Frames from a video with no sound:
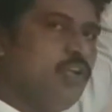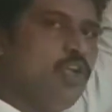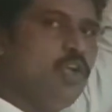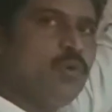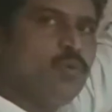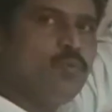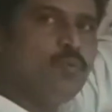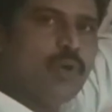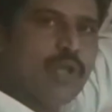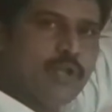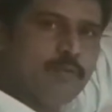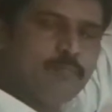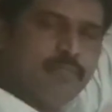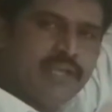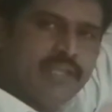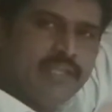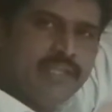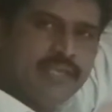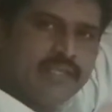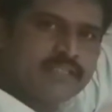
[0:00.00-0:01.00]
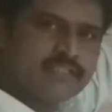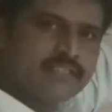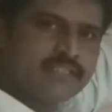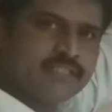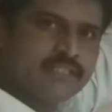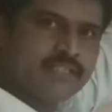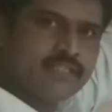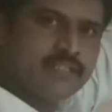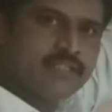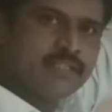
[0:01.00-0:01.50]
1 by
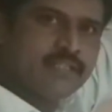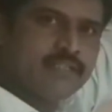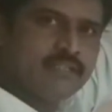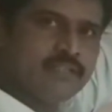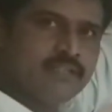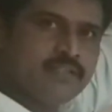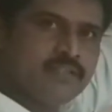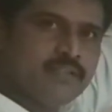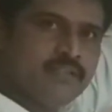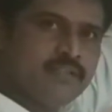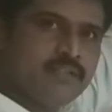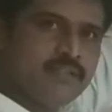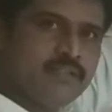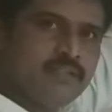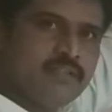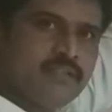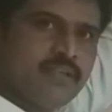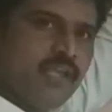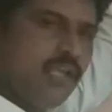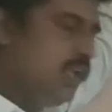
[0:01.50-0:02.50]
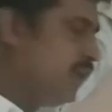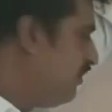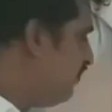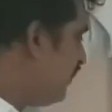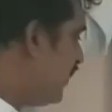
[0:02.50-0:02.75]
x. If I